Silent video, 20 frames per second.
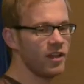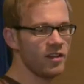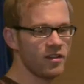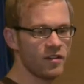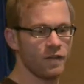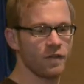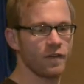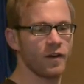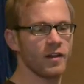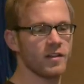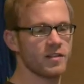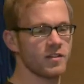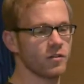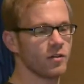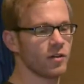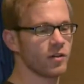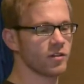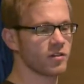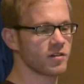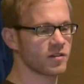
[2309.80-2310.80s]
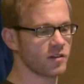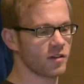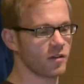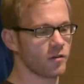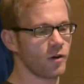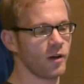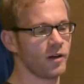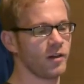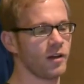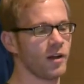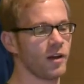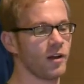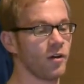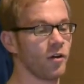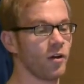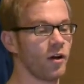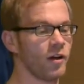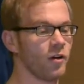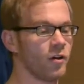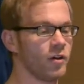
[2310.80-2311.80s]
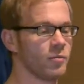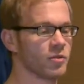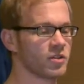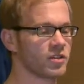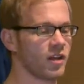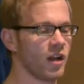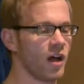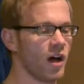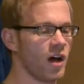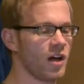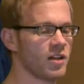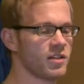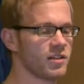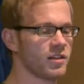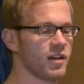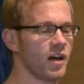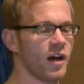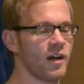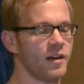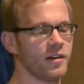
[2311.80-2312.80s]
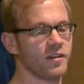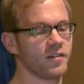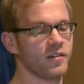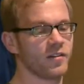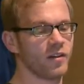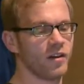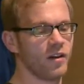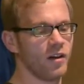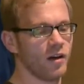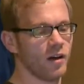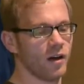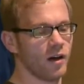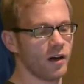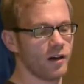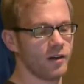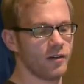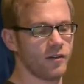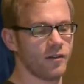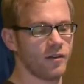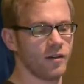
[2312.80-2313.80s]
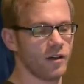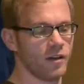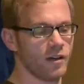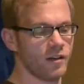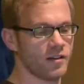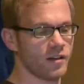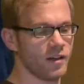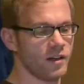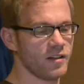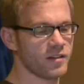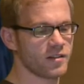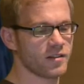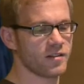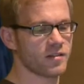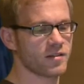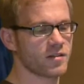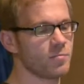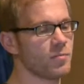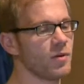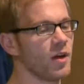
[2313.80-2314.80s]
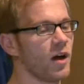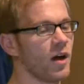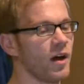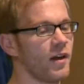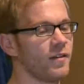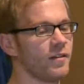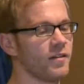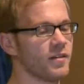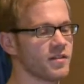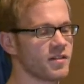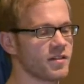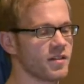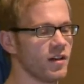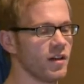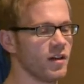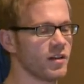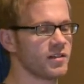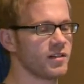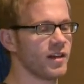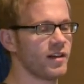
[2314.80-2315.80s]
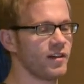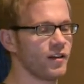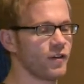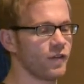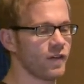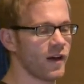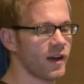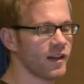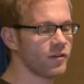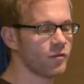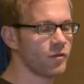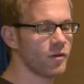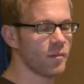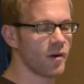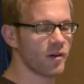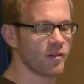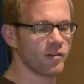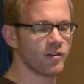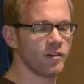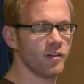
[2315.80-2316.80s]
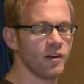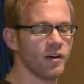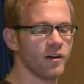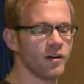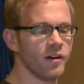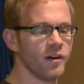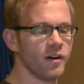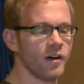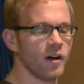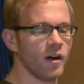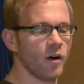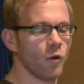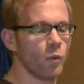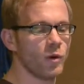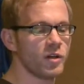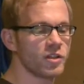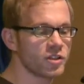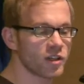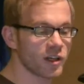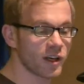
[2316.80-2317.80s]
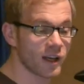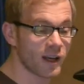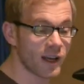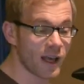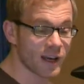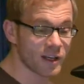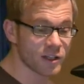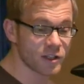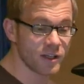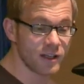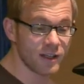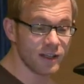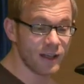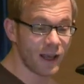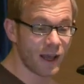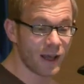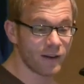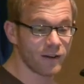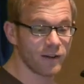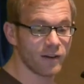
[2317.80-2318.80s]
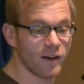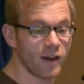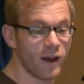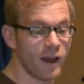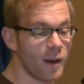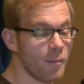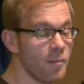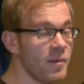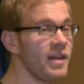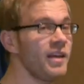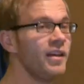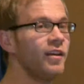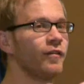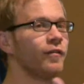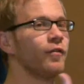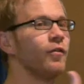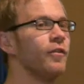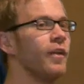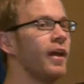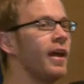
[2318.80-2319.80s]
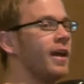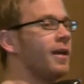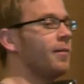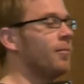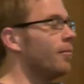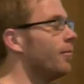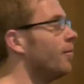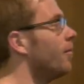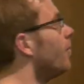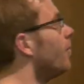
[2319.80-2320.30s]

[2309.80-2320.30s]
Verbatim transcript: interface, you can just create an anonymous class and hide the instance behind this static factory method here, which can actually get a meaningful name.